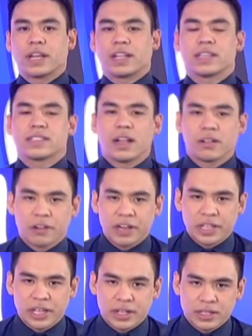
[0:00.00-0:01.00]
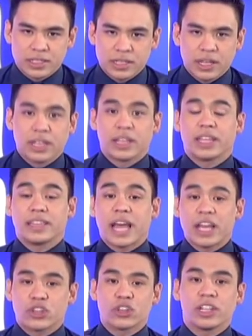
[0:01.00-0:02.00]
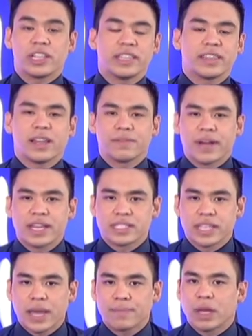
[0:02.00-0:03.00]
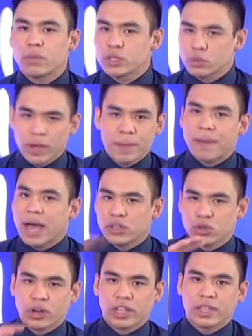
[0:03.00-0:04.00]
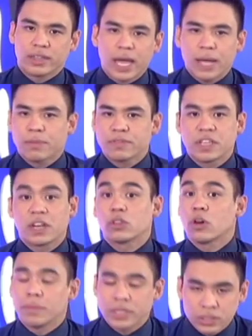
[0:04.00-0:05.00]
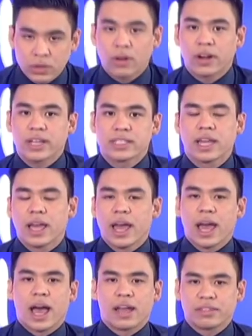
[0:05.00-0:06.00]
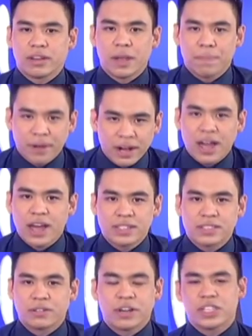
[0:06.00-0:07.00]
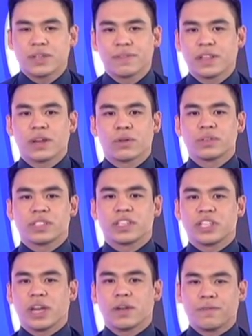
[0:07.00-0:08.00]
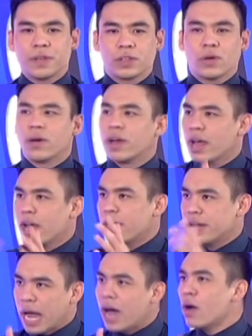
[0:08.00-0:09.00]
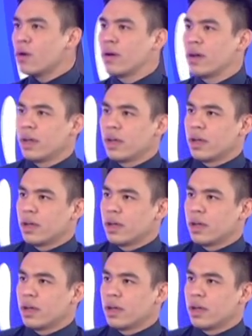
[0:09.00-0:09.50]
ng La Salle Greenhills in a nationally televised game that was way back during the time of sina Thomas Torres, Andre Paras, Richie Villaruz, and Gelo Vito. Now,